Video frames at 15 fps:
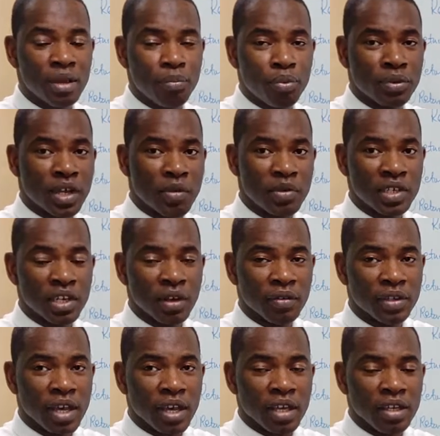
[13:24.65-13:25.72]
they put
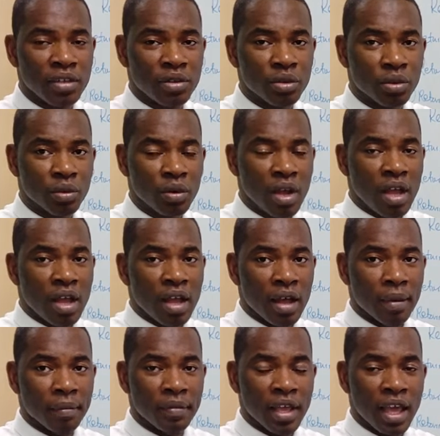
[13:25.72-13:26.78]
themselves into
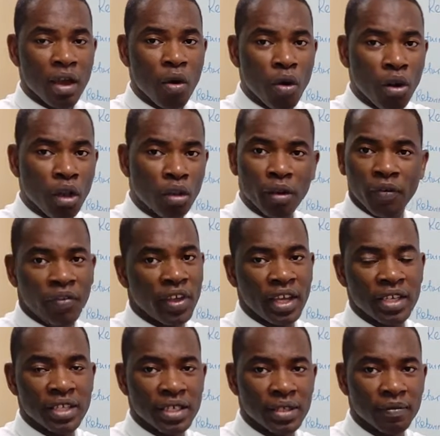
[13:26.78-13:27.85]
a whole lot of
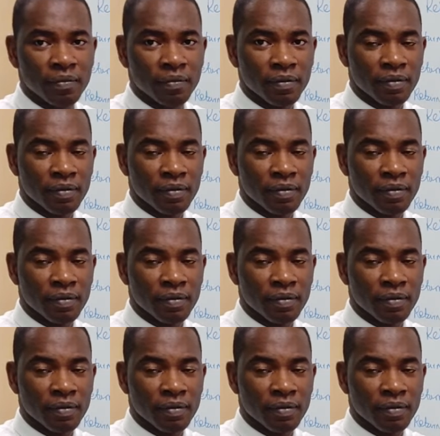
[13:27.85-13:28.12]
things.